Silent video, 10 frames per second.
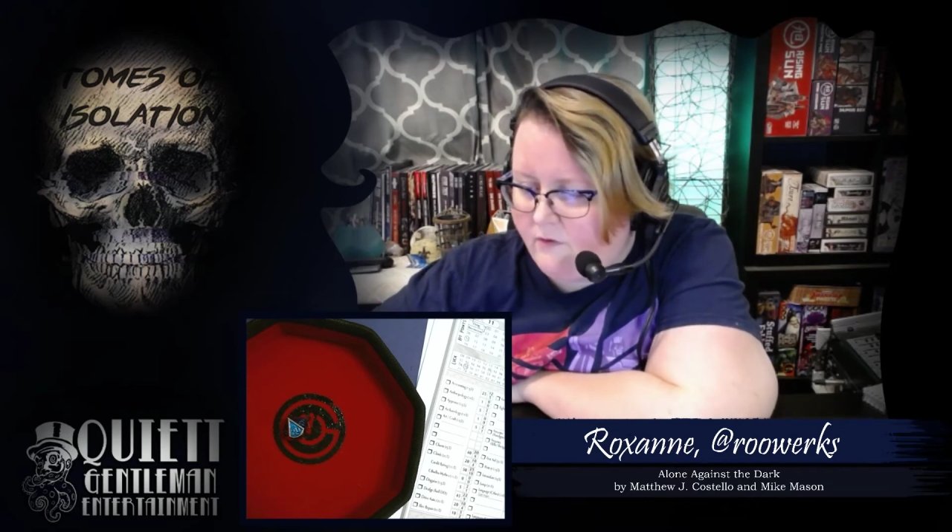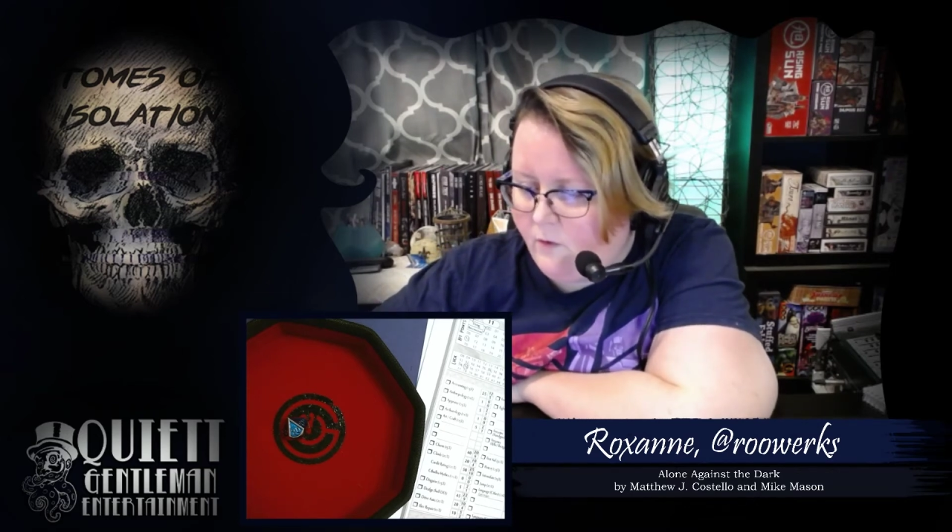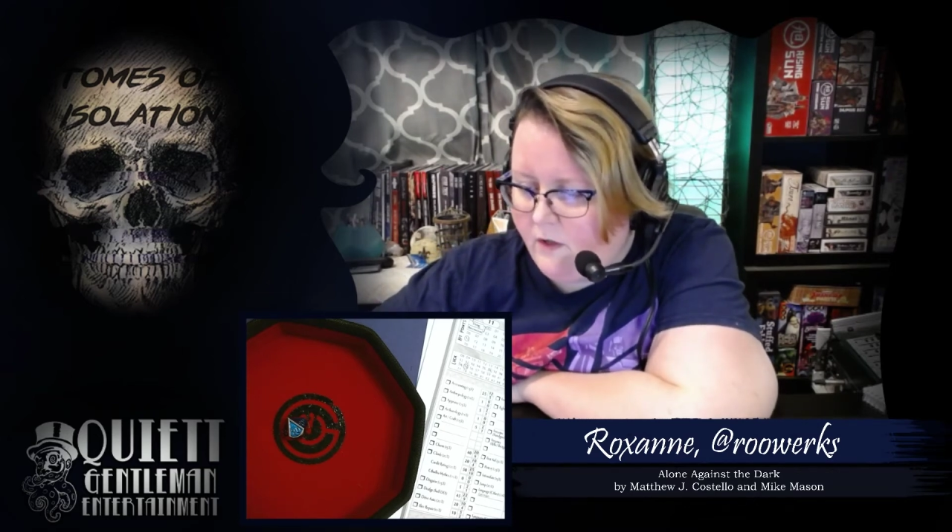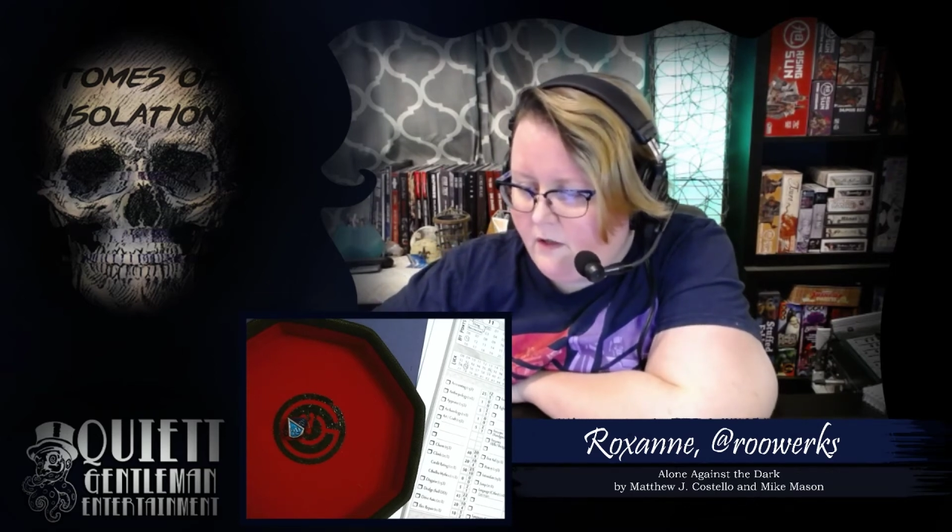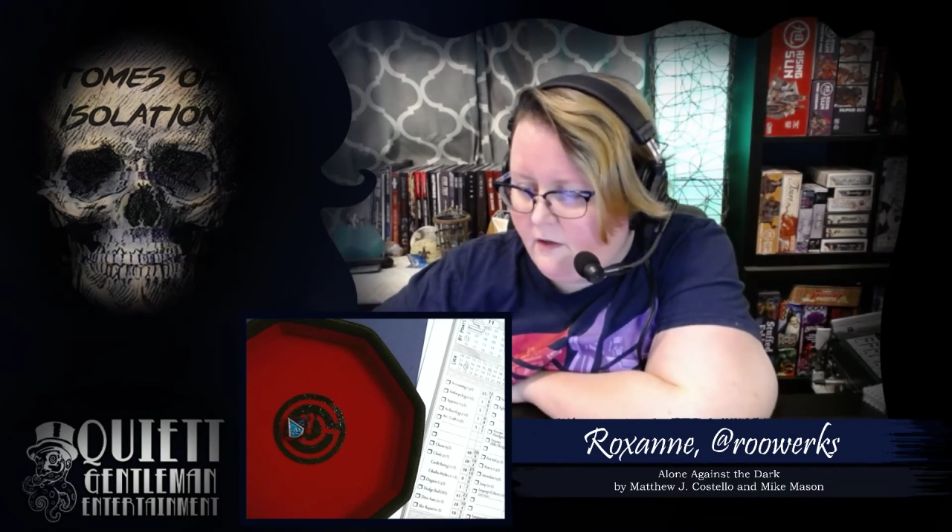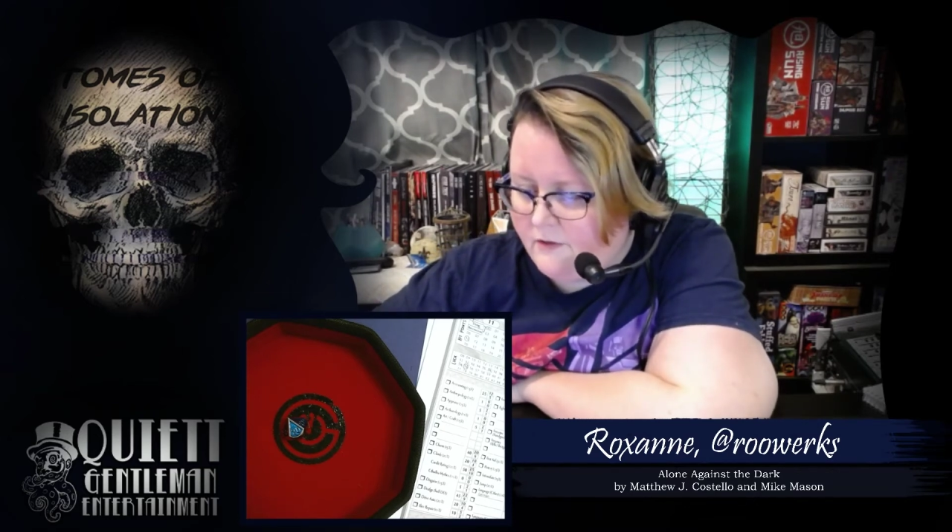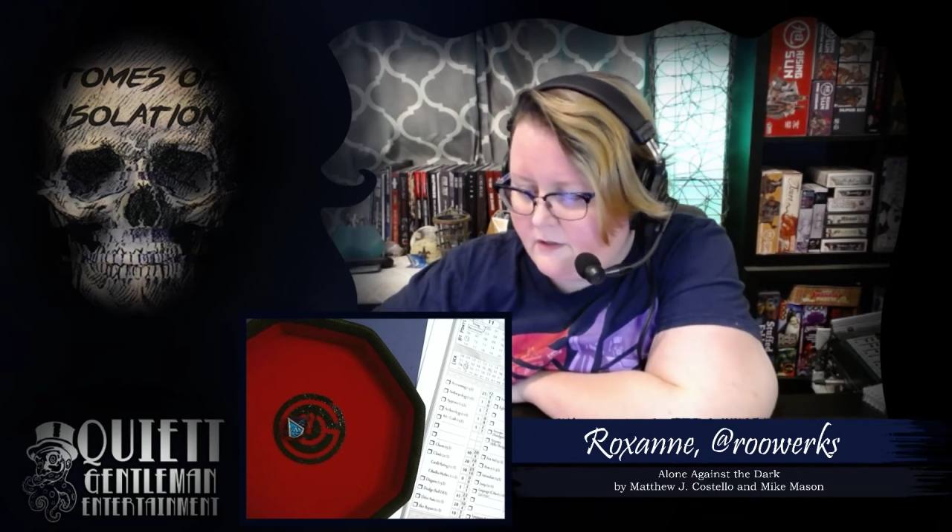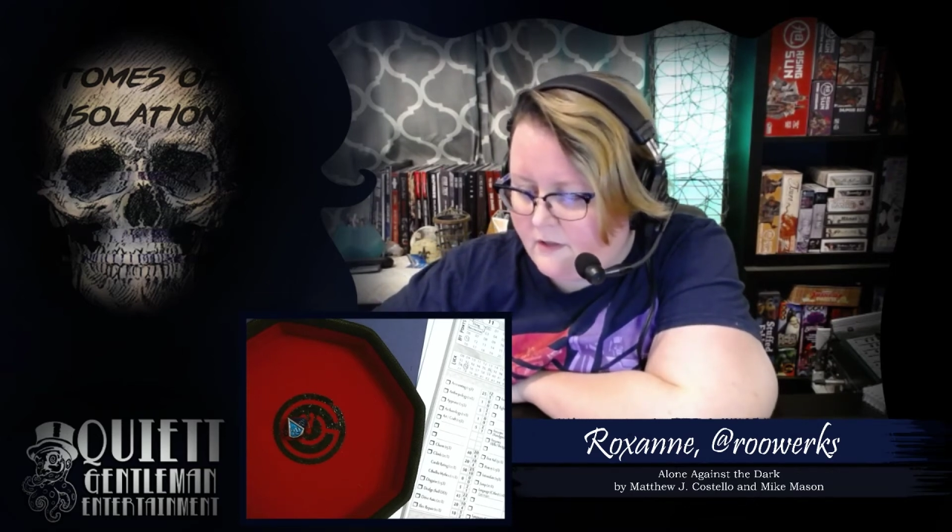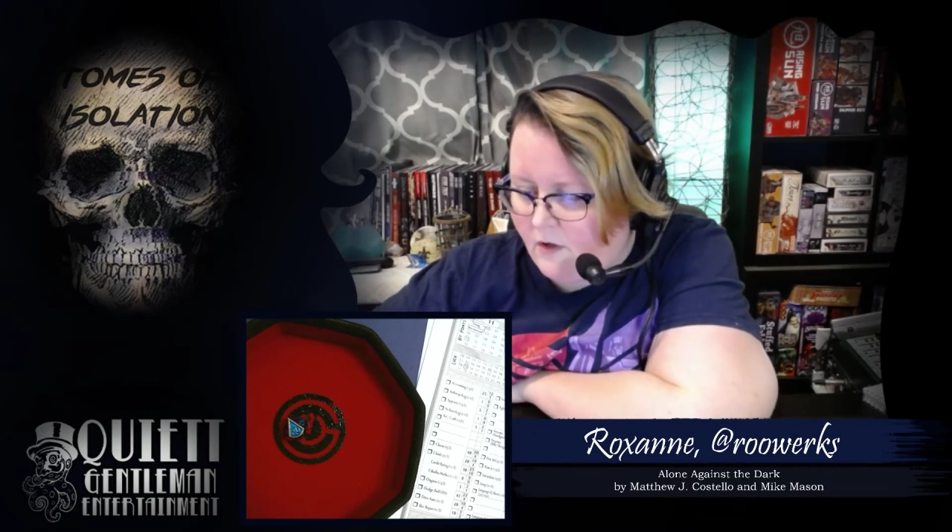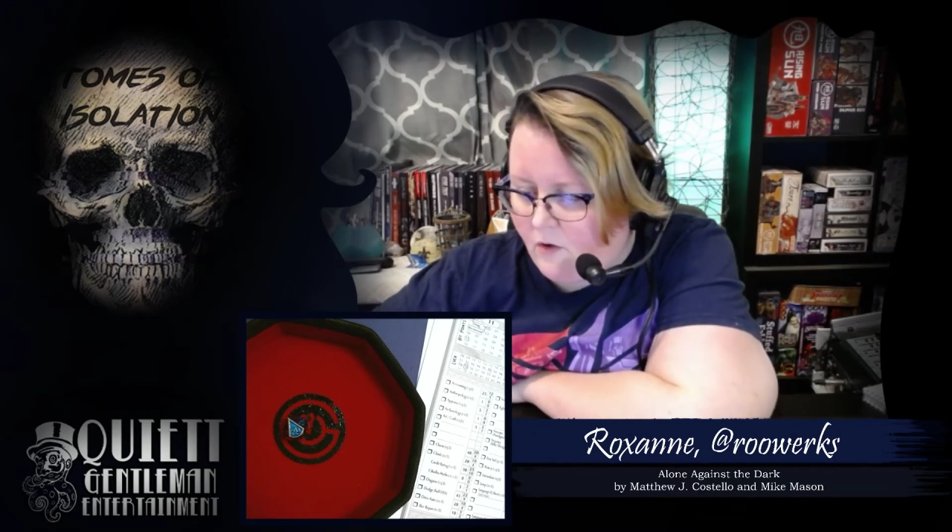1 closes
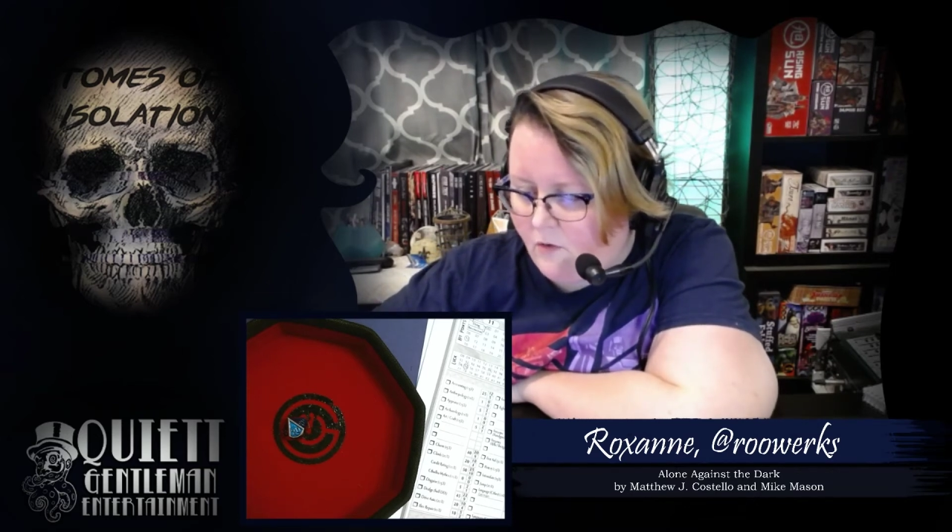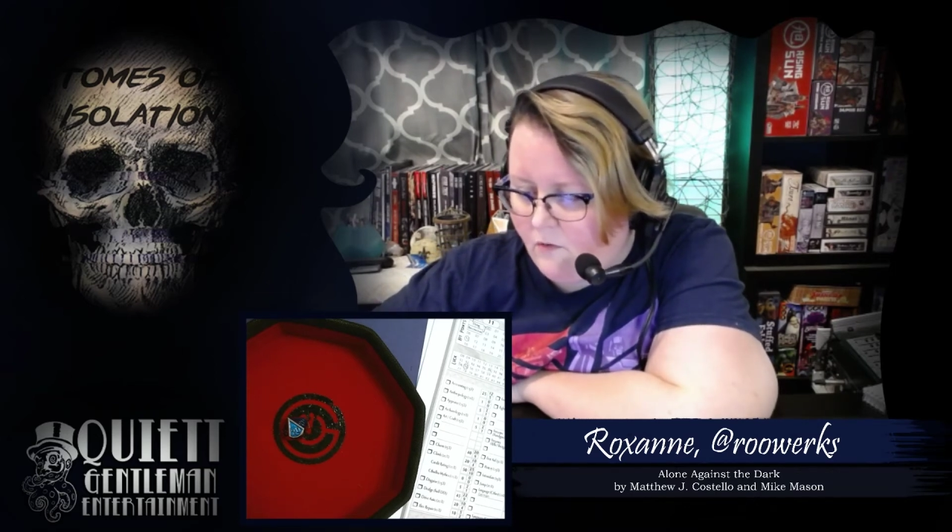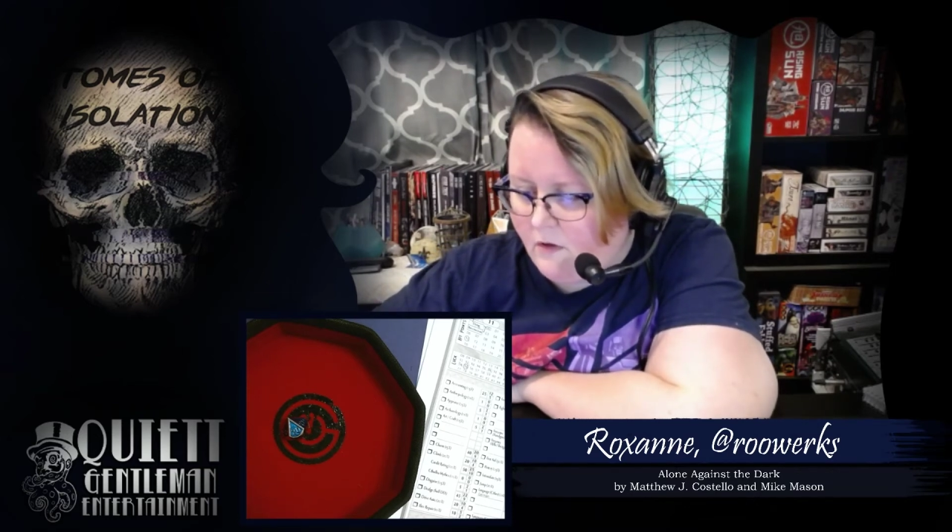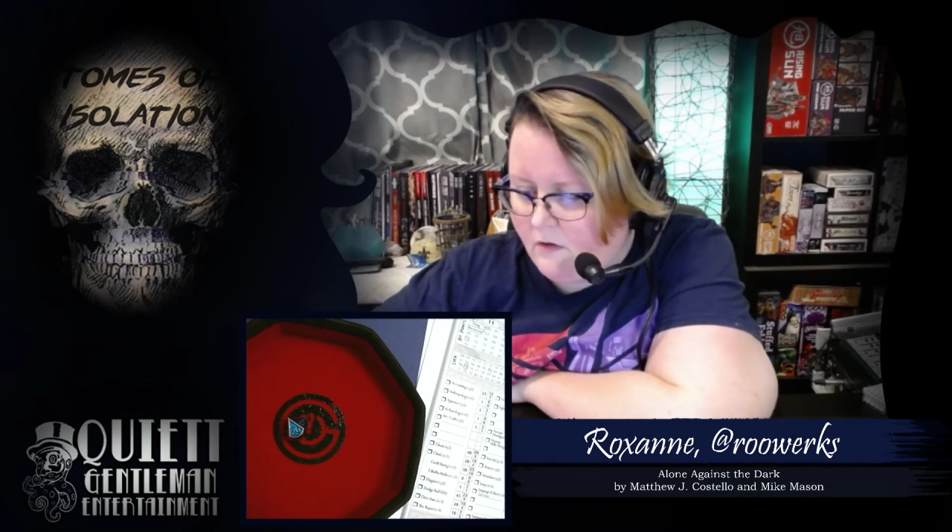at noon,